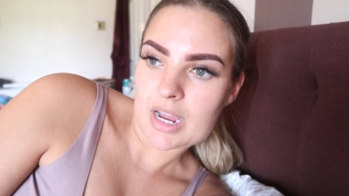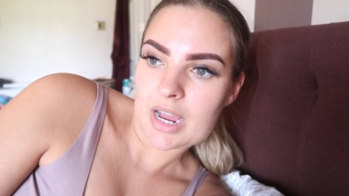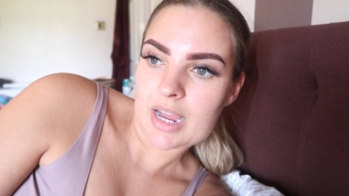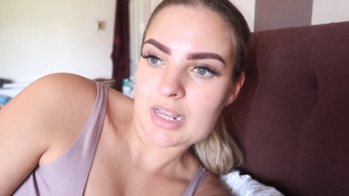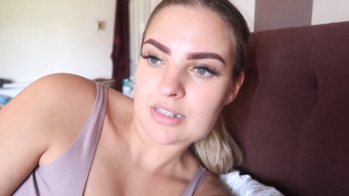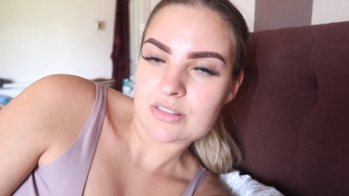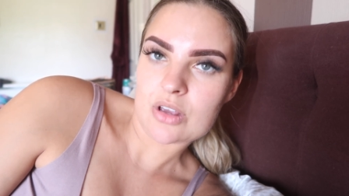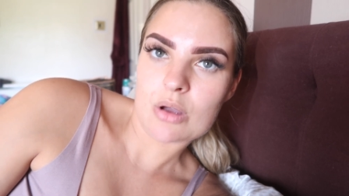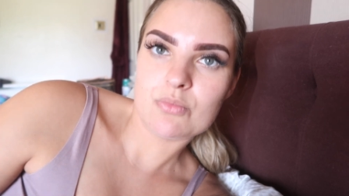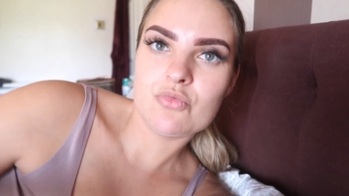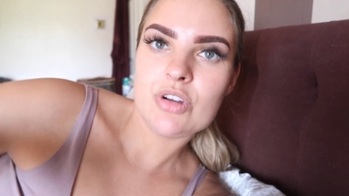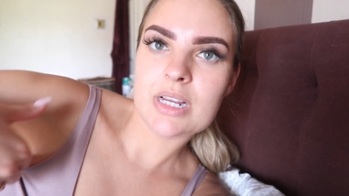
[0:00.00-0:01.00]
and
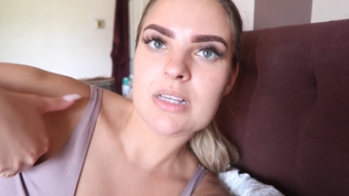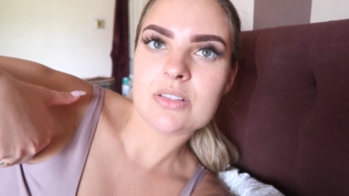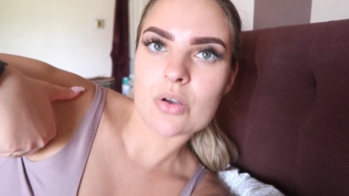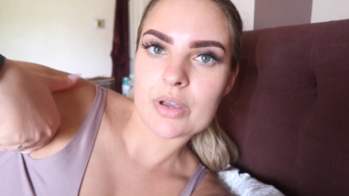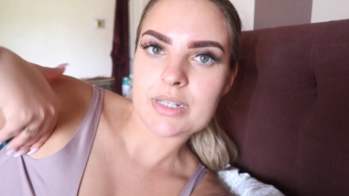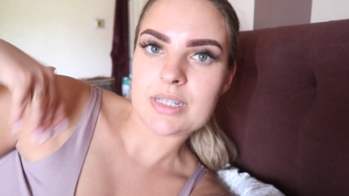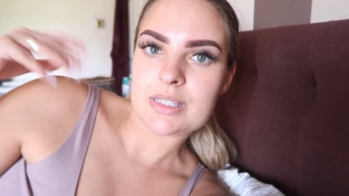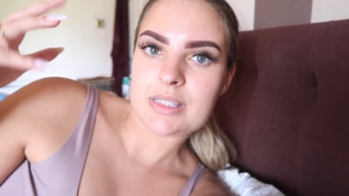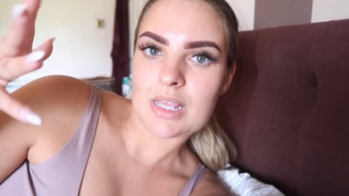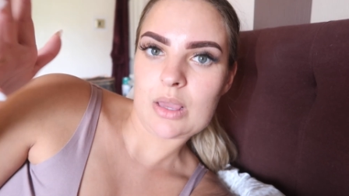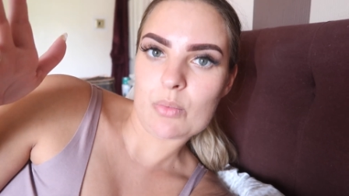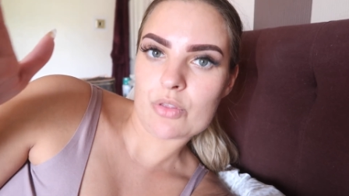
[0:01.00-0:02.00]
I'm really excited to
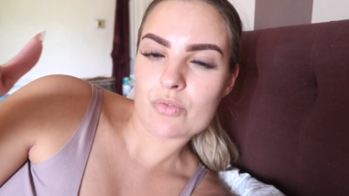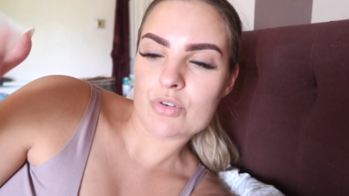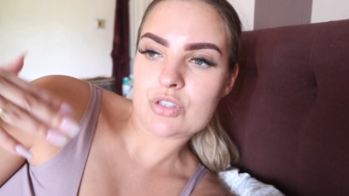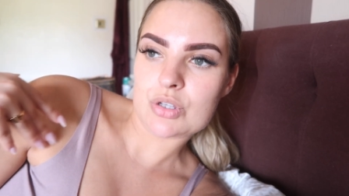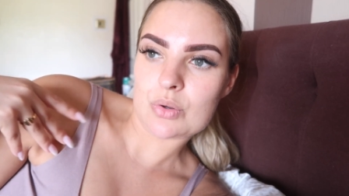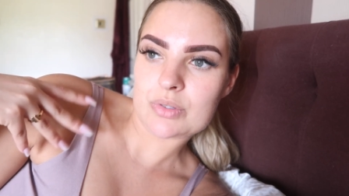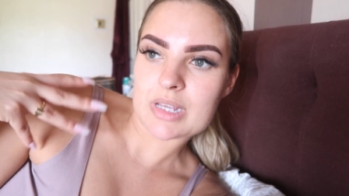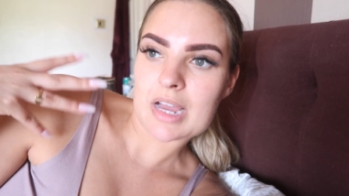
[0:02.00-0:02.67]
see what the results